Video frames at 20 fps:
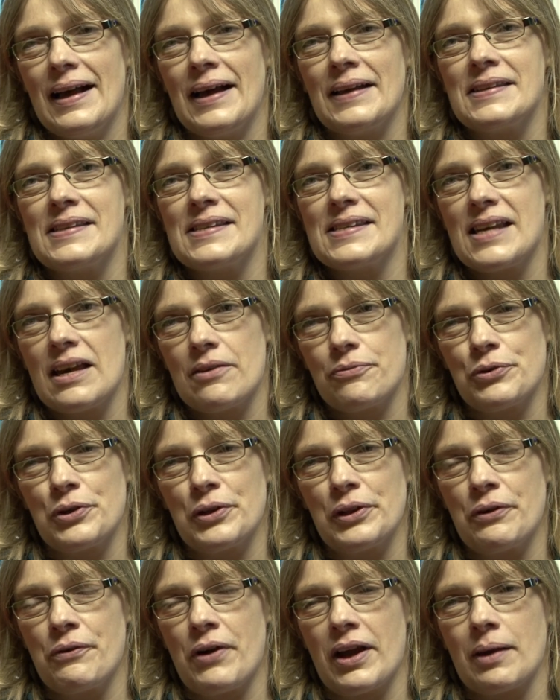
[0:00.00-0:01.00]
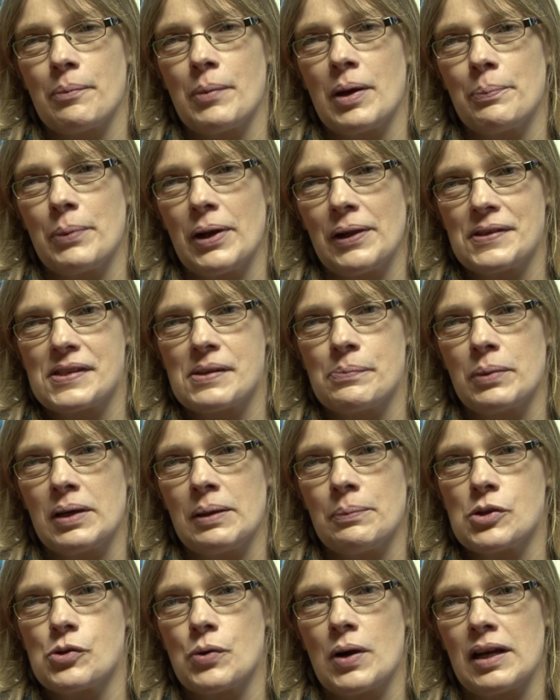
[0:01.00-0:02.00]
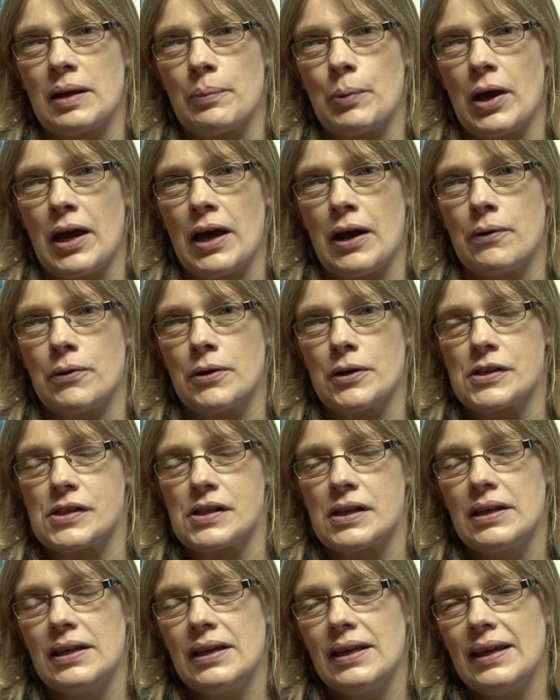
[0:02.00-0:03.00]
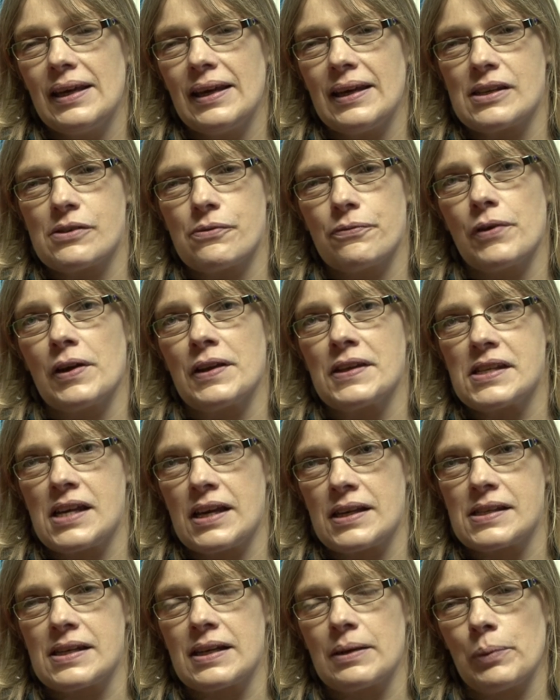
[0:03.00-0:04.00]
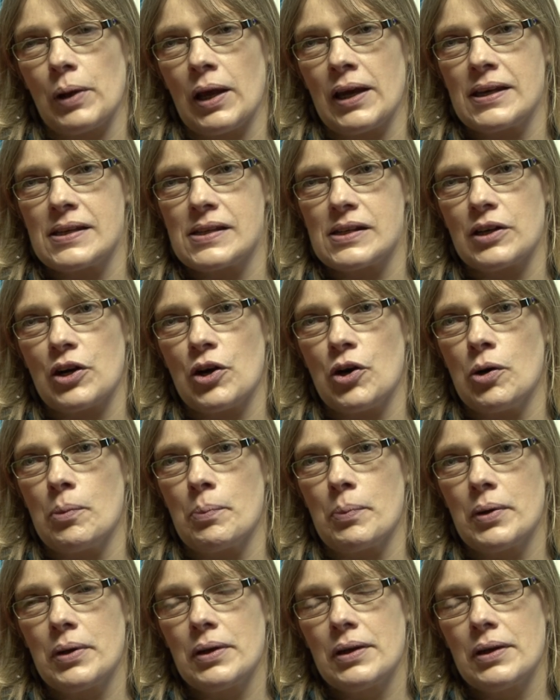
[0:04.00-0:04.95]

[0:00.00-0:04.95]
I definitely recommend Balance and Beam to any parents. It's a fantastic place to come.